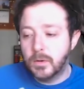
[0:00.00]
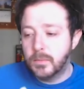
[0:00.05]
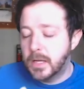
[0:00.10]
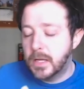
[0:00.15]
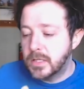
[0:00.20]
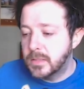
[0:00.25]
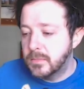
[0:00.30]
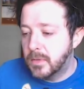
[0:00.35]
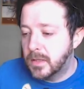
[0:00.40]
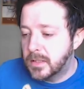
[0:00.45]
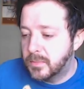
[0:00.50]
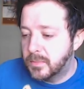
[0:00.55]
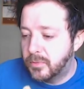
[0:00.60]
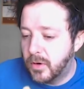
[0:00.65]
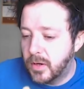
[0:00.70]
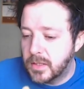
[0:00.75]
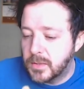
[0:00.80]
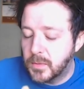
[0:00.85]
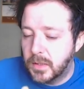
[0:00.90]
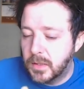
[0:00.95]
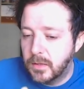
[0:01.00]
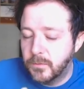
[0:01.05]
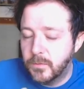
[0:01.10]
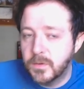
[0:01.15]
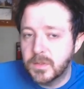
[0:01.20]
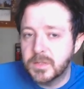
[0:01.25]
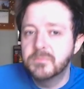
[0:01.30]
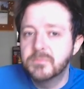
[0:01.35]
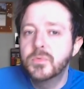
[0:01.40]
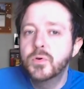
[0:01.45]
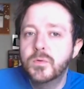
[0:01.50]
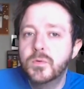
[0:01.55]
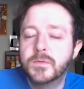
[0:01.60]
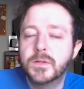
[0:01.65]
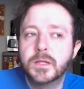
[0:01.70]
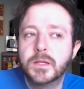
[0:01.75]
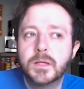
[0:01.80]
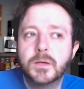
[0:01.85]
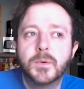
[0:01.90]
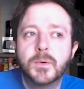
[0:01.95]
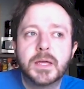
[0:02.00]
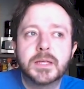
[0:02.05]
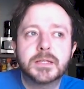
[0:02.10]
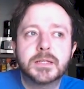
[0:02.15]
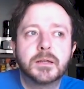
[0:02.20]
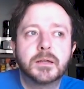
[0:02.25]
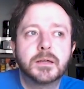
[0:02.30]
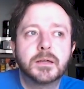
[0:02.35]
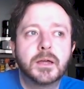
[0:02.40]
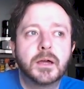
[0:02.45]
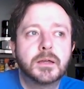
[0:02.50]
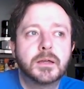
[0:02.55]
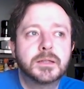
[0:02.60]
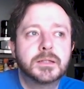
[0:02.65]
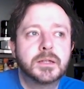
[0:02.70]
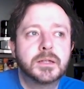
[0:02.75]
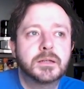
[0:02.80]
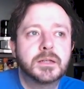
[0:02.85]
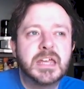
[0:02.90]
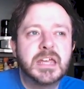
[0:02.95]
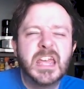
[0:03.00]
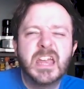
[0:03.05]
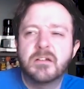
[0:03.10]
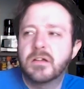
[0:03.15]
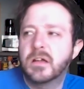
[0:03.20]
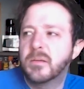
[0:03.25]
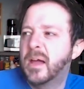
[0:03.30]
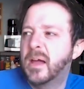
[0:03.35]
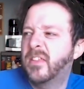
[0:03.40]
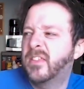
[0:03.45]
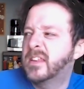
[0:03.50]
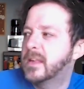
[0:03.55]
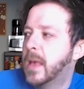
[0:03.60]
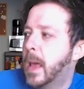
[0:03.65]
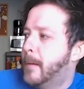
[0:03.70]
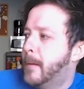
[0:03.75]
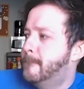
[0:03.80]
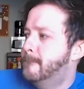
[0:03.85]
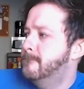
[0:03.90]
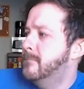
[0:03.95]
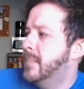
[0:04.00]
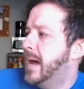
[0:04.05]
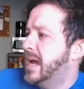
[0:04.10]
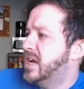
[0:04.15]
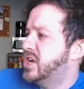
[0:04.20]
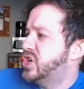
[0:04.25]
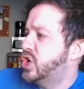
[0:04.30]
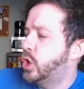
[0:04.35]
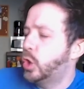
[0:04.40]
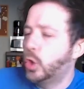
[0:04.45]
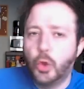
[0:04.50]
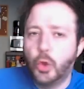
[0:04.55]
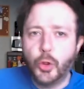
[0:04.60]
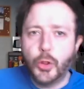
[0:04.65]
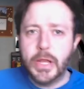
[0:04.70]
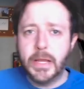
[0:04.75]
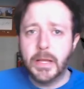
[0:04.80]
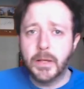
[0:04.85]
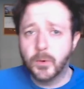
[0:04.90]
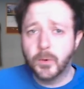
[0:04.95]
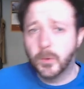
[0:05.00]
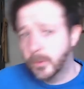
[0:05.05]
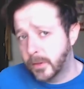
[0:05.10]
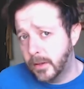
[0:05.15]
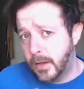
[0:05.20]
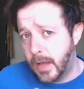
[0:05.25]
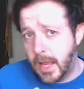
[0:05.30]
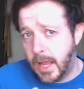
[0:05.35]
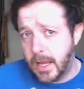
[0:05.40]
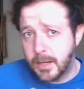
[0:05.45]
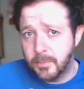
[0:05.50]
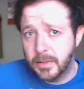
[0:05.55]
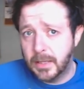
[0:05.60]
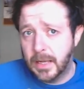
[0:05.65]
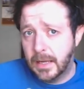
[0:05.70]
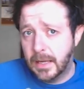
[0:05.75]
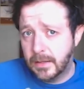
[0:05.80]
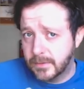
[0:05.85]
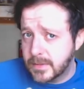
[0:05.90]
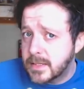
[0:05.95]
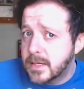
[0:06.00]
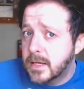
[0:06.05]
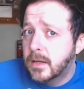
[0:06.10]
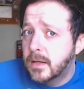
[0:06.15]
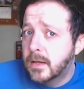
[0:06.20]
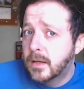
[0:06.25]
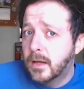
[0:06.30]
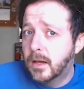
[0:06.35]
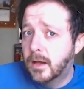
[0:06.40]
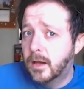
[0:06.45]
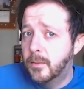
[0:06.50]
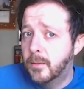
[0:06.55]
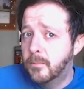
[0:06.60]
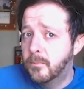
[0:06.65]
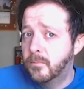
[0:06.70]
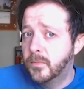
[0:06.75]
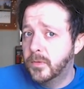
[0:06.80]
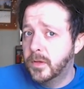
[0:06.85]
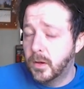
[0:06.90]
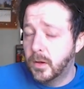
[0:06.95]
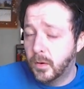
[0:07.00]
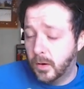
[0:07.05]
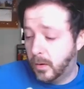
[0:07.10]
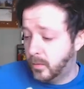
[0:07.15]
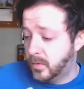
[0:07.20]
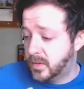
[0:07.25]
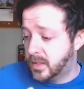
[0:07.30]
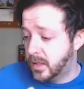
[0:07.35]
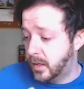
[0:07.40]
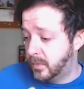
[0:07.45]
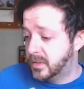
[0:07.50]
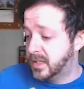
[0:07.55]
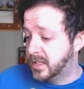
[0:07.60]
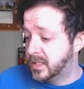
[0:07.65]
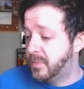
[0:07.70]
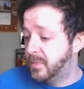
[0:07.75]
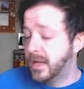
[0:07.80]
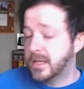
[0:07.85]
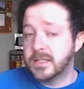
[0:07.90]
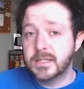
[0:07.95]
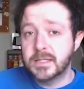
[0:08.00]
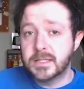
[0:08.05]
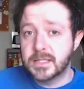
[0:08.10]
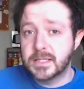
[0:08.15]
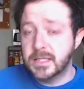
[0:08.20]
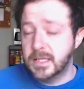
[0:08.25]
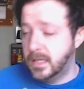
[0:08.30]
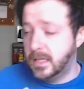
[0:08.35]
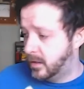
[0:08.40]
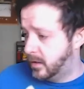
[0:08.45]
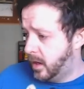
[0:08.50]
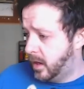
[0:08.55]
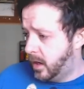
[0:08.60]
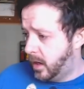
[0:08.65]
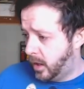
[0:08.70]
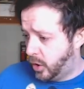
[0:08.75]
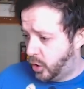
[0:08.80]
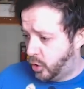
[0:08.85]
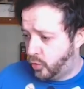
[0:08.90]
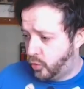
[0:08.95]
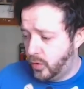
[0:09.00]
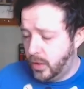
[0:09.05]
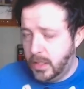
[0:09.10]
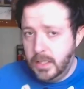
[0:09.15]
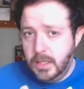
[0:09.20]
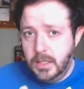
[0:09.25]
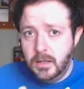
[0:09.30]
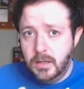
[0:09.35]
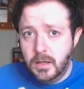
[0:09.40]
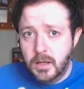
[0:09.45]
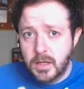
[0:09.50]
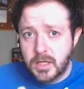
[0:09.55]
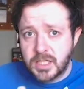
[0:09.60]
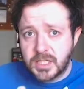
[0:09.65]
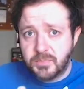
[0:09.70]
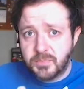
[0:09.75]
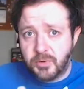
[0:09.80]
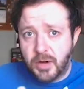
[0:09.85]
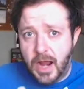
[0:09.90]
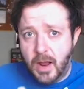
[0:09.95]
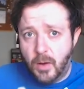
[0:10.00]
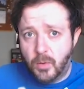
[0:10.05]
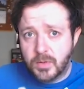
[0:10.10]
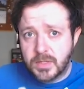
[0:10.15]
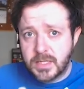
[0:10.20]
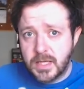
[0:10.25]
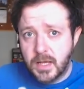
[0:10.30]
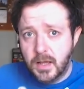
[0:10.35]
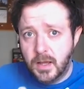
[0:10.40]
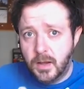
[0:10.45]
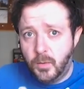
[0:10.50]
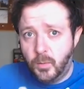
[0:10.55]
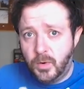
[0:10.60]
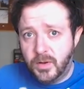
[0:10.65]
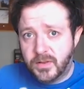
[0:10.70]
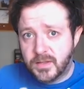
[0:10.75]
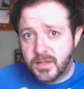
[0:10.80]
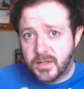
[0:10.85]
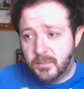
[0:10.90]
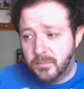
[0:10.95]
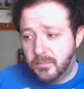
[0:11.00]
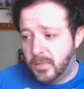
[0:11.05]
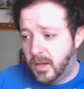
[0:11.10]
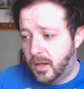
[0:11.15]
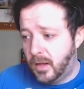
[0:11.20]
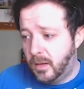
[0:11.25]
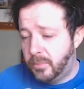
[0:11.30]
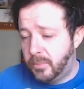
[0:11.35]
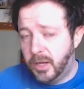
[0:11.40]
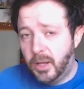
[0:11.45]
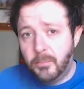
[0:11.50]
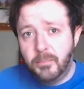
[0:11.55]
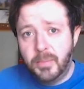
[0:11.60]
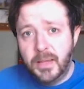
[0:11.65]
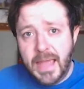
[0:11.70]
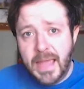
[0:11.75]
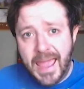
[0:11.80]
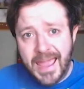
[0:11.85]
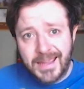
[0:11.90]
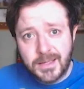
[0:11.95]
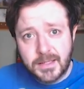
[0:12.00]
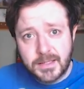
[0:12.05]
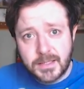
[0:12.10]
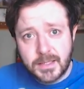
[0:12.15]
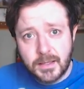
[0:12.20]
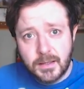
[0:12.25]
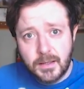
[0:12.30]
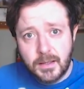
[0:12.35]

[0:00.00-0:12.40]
imagine my surprise when I first moved to the US and I started hearing about this magical thing called an eggplant. I was expecting to see a green sprout with some plumpy eggs